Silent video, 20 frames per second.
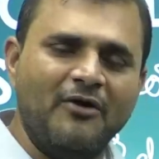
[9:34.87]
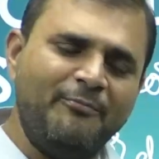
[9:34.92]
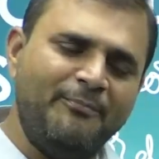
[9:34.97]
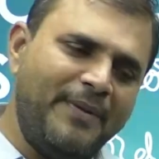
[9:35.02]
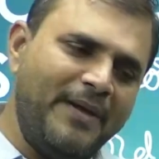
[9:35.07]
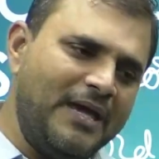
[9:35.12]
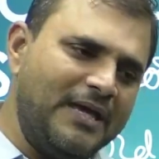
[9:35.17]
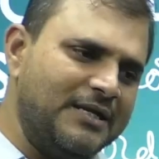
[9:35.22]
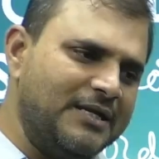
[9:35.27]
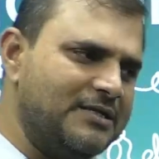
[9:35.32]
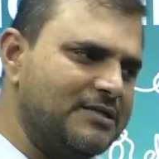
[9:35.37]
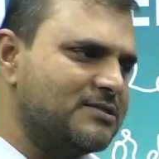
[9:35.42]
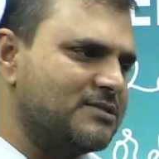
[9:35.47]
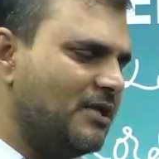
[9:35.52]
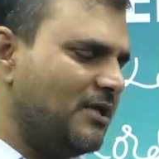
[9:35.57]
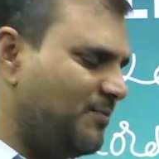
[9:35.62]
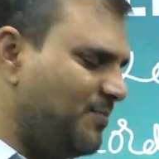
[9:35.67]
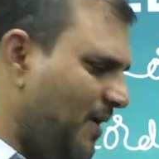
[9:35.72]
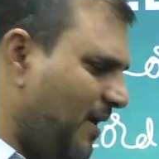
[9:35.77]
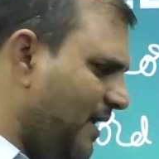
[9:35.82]
parents.
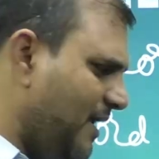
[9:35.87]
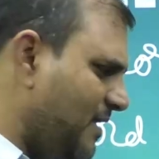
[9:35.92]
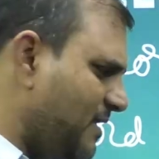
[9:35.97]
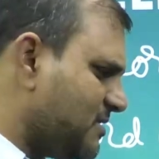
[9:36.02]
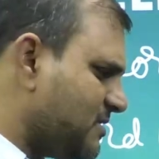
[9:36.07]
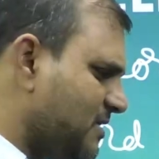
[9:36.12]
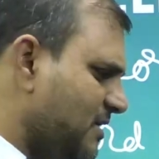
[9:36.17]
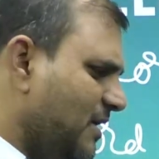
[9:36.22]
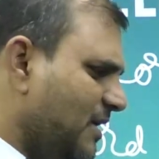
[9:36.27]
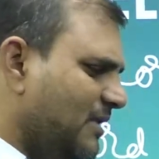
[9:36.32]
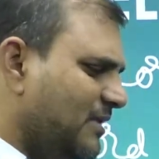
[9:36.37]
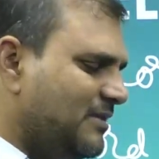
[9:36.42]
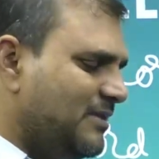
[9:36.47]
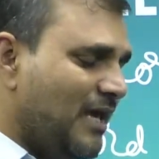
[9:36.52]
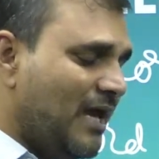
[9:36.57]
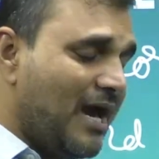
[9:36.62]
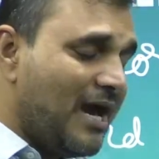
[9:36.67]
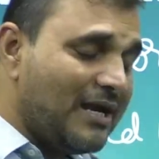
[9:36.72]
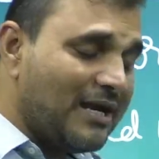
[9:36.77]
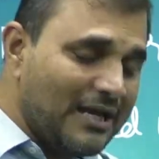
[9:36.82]
It means
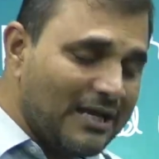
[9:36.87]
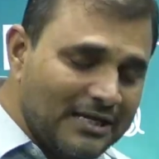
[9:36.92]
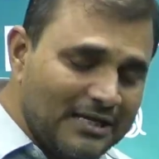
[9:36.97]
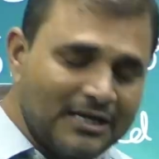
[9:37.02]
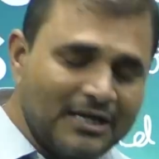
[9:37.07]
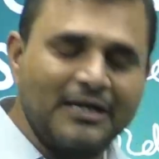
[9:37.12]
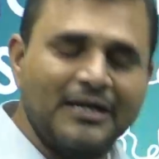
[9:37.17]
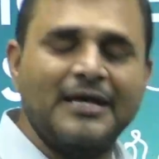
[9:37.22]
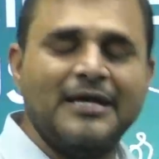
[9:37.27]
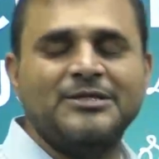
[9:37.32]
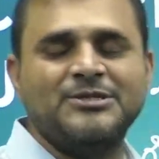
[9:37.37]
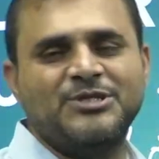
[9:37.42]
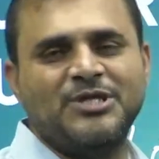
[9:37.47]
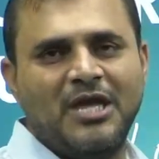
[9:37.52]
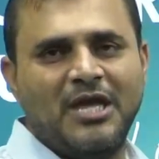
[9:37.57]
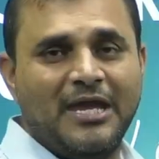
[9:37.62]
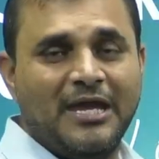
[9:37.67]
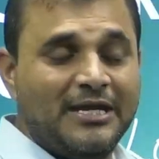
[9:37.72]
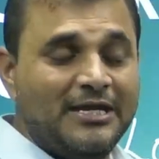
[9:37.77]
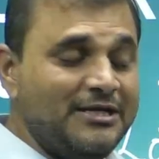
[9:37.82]
they are
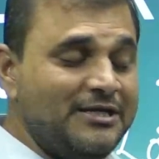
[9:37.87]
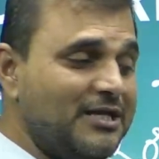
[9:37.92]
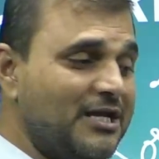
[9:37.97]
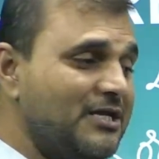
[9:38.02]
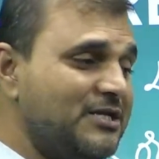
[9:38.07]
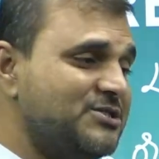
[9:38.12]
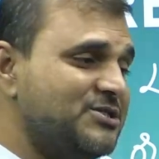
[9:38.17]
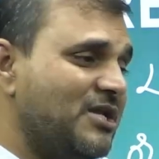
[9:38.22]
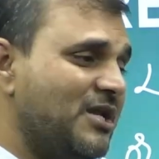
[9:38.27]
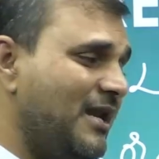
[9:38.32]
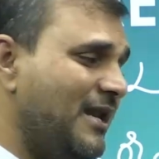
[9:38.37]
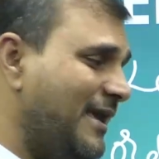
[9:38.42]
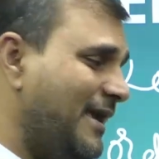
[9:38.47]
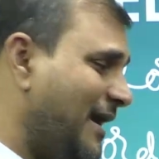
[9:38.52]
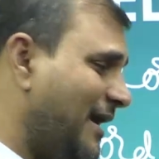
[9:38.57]
intentionally